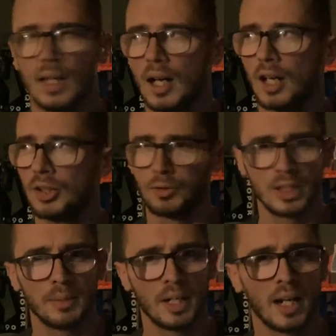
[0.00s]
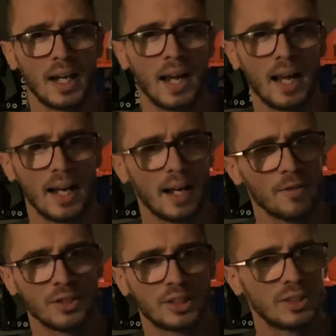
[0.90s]
A dream that I had
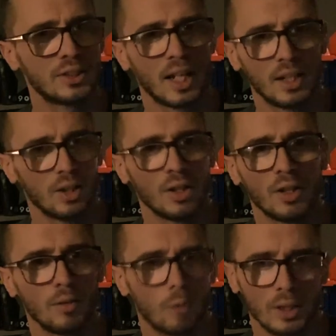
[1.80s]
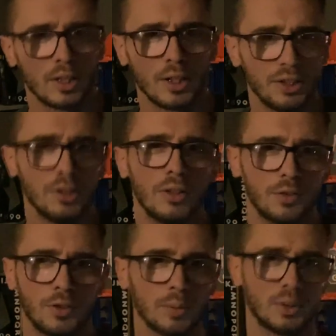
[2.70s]
ever since I learned what their
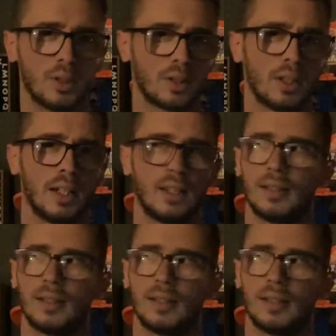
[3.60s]
uniforms looked like.